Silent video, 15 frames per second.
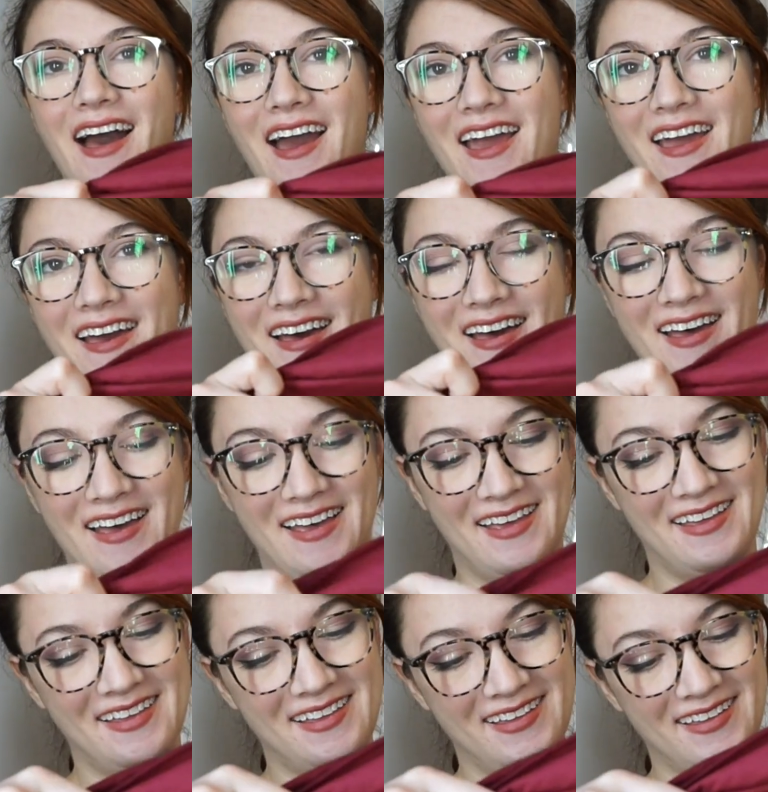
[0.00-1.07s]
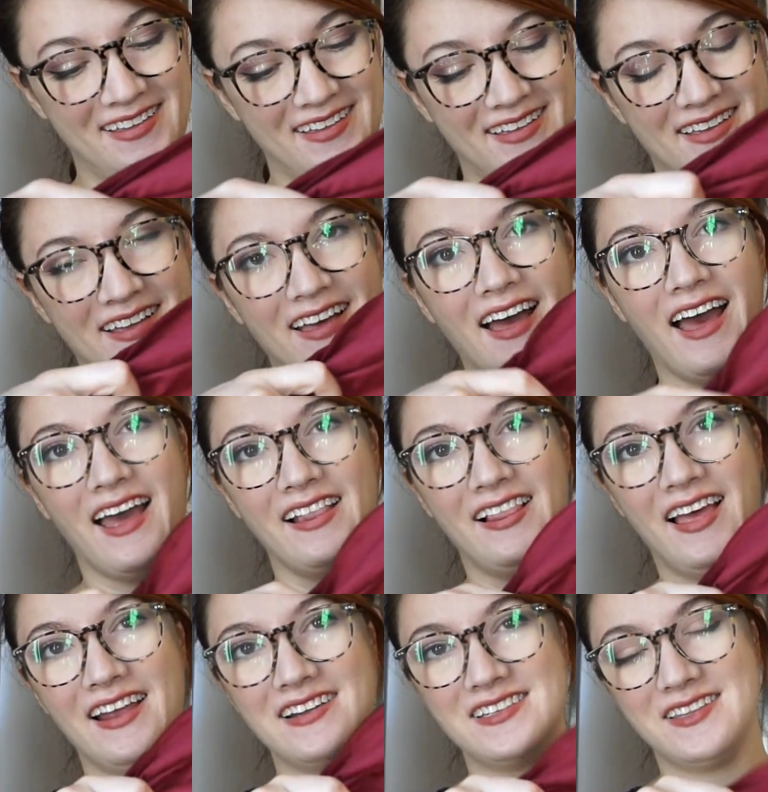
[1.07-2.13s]
I
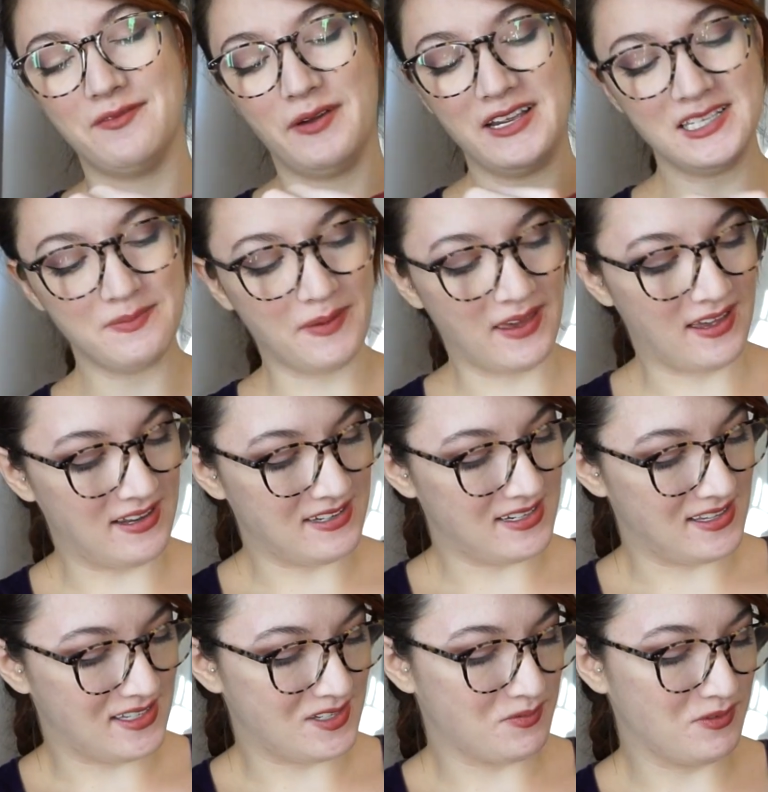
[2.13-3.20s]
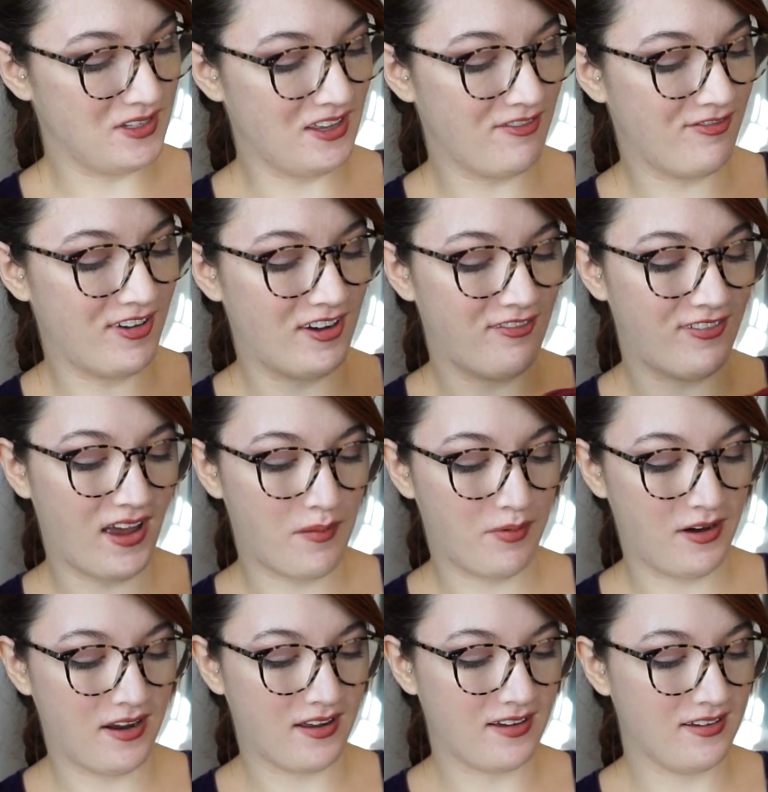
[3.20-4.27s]
lined the waistband in this really fun
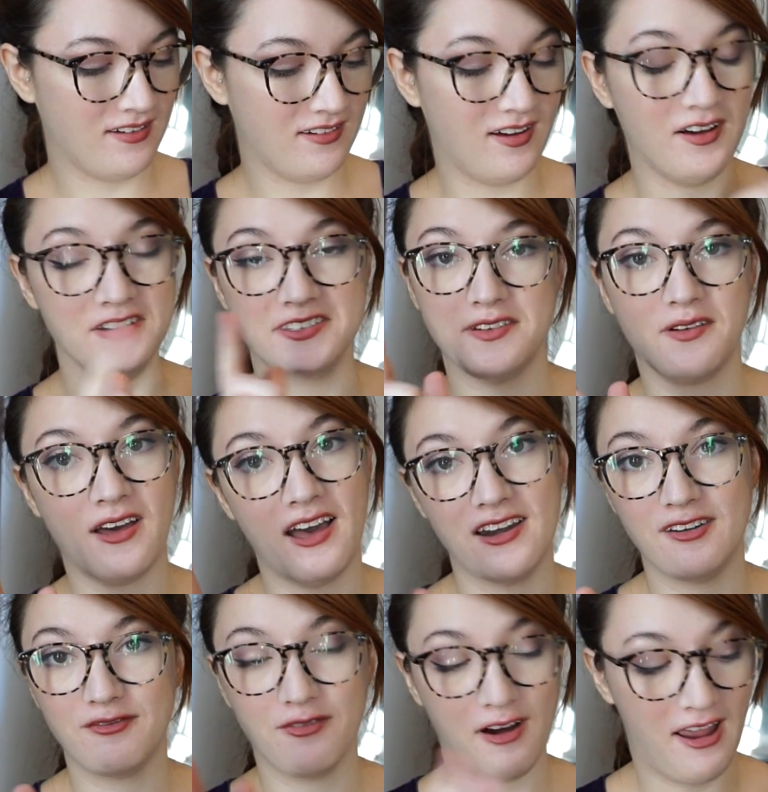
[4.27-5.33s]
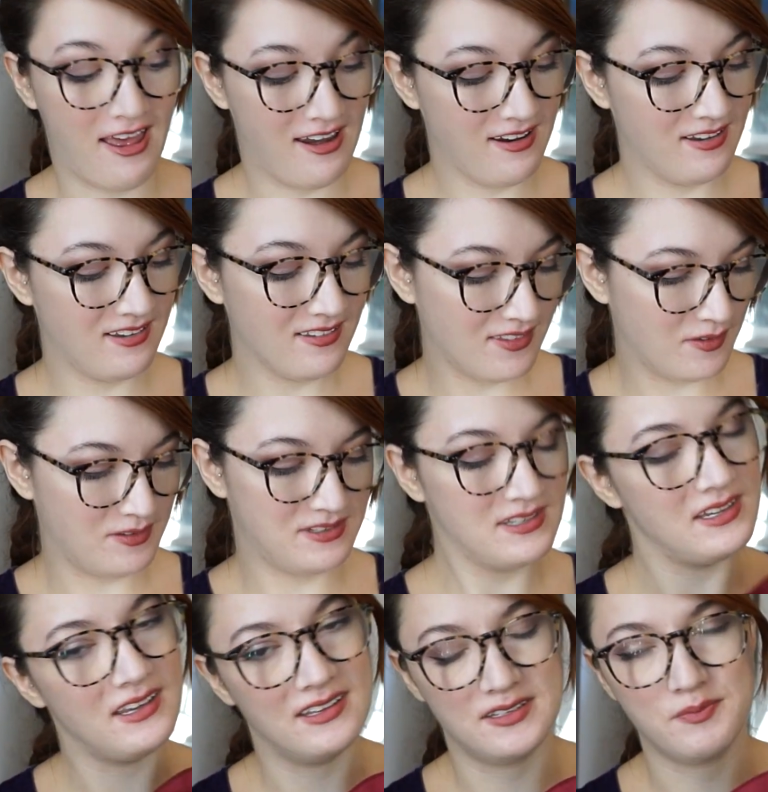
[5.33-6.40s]
fabric, also kind of red, though
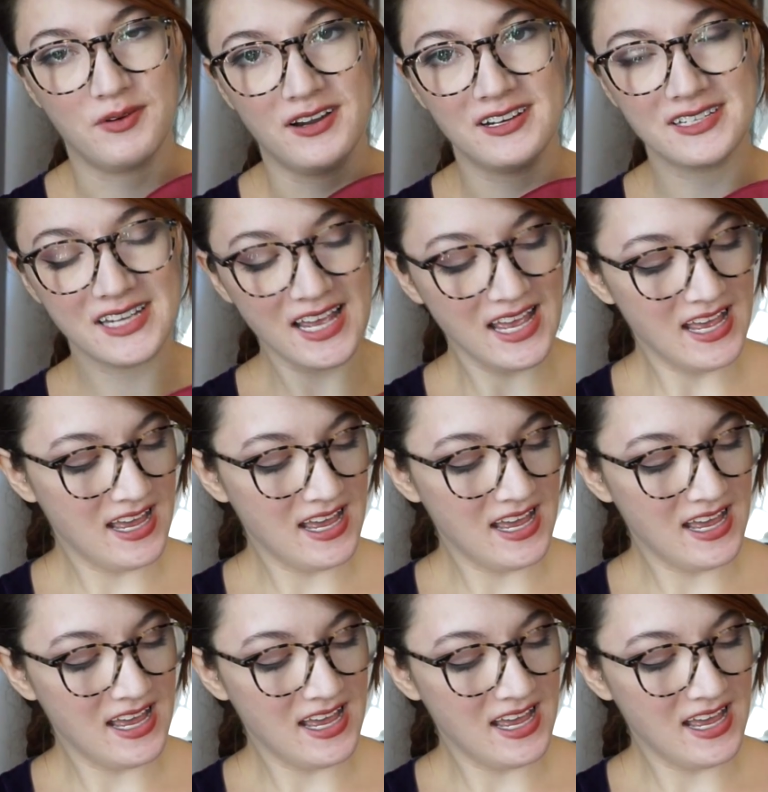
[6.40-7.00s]
this is a print,